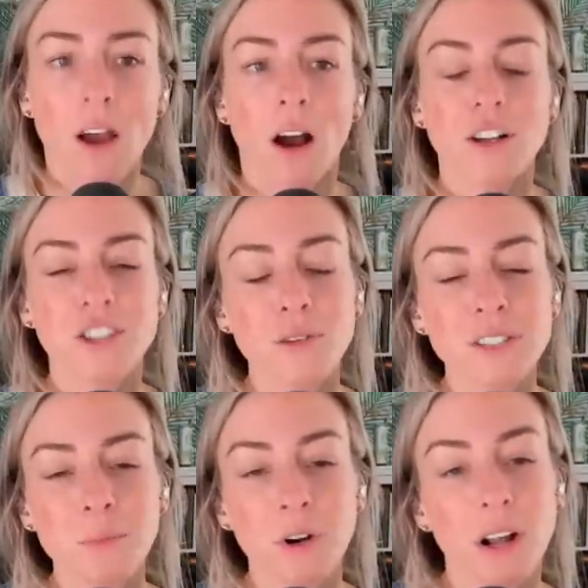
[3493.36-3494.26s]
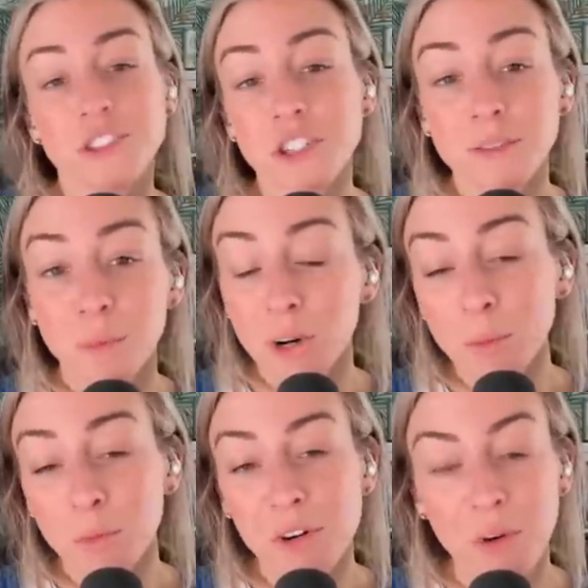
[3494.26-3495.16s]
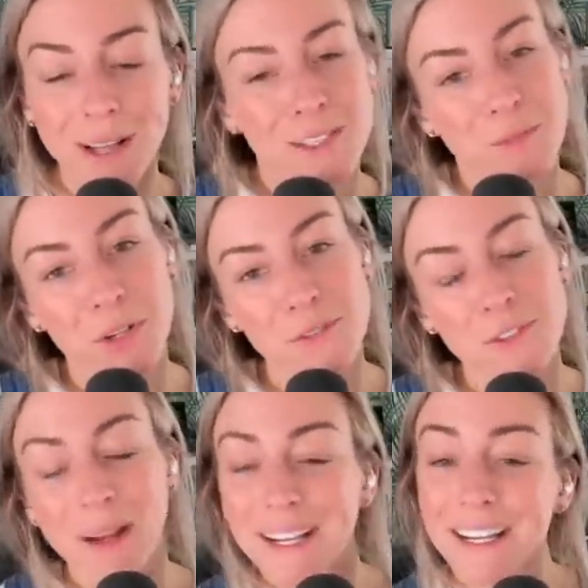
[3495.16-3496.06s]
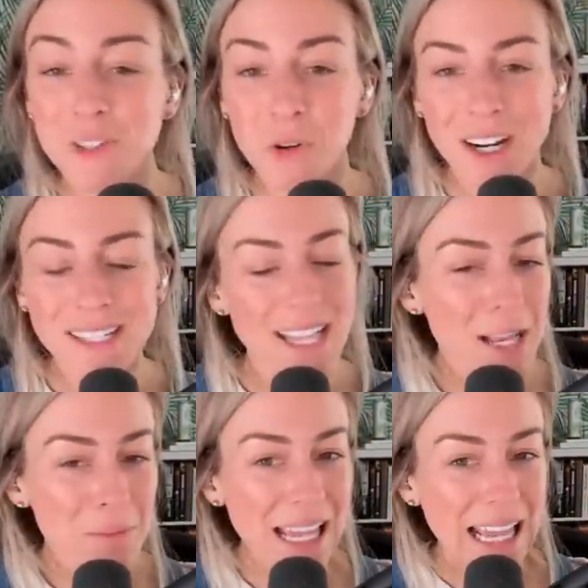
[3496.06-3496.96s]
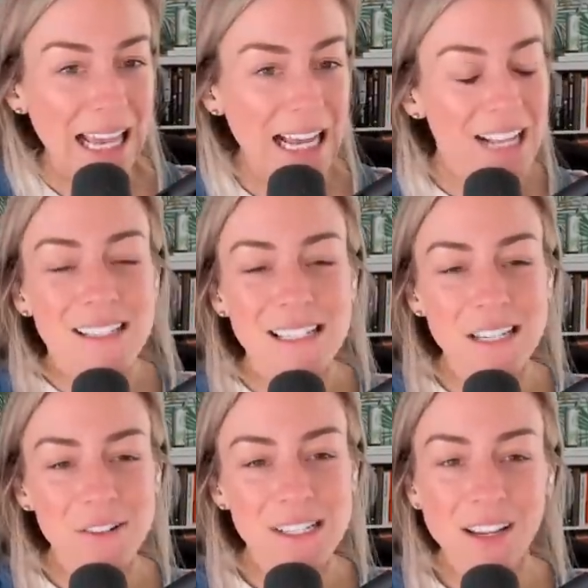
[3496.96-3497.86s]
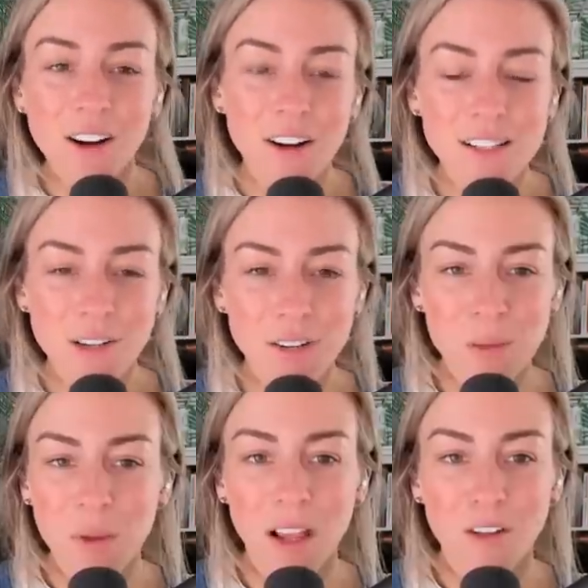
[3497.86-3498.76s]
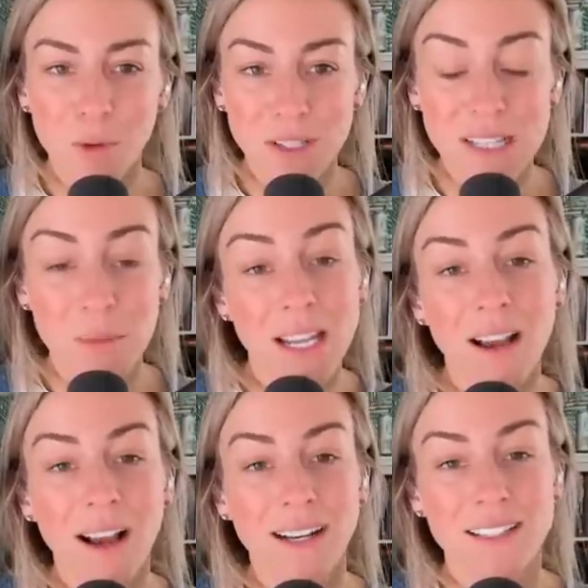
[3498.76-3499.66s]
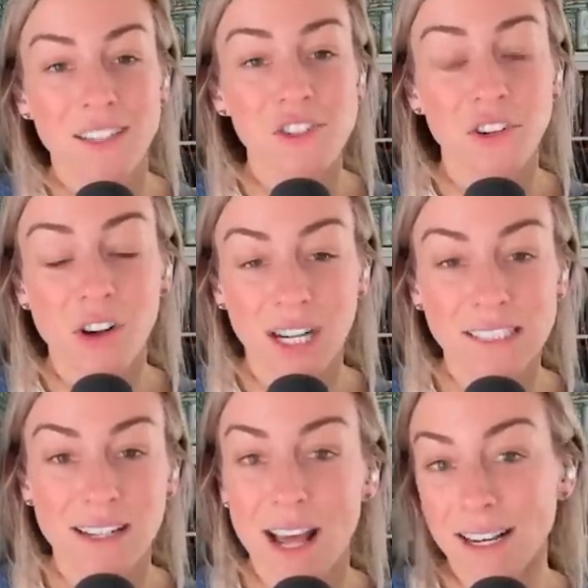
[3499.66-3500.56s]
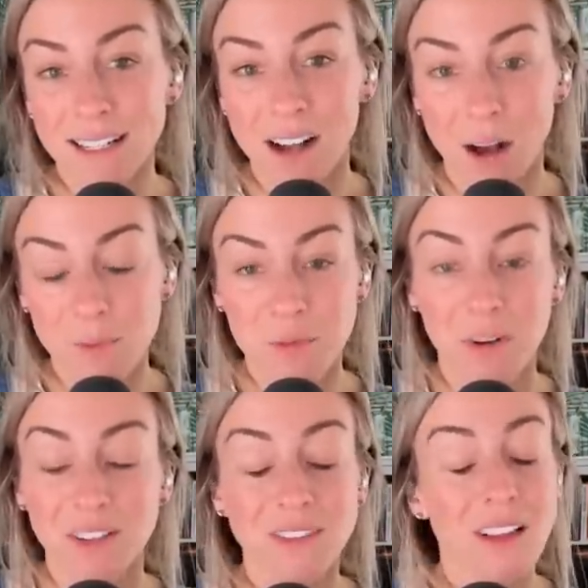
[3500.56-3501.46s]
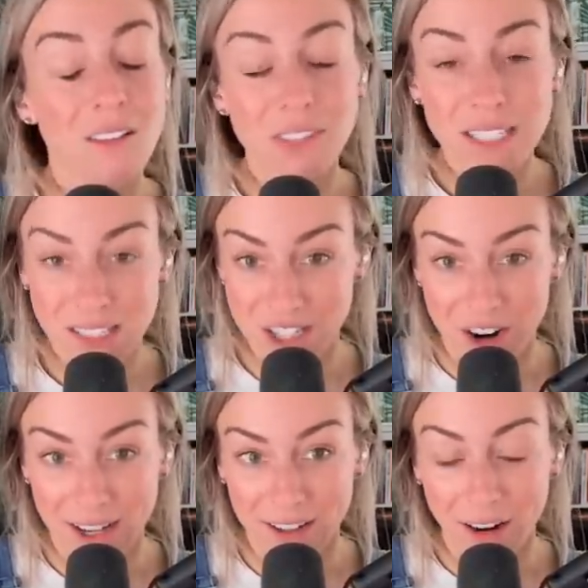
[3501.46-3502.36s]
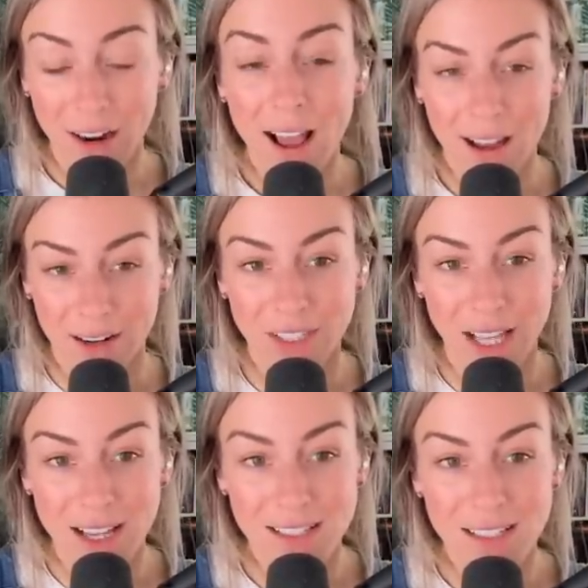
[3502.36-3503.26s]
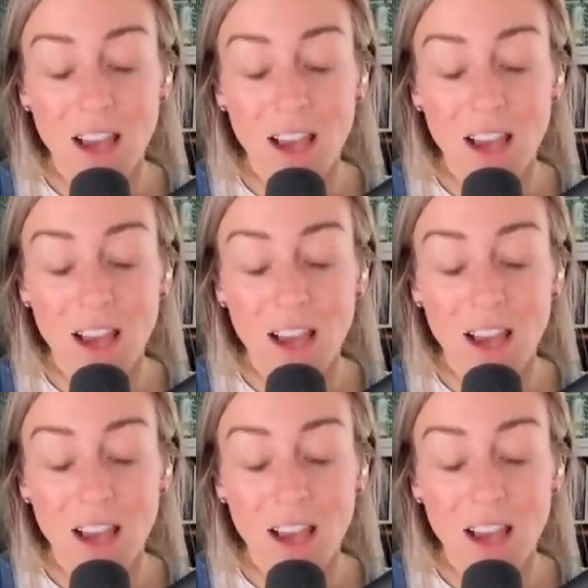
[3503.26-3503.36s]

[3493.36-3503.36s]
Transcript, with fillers: Our show is a production of Morning Brew and is produced by Nick Torres and me. Sarah Singer is our VP of Multimedia, and additional content editing comes from our lovely senior editor, Hannah Velez.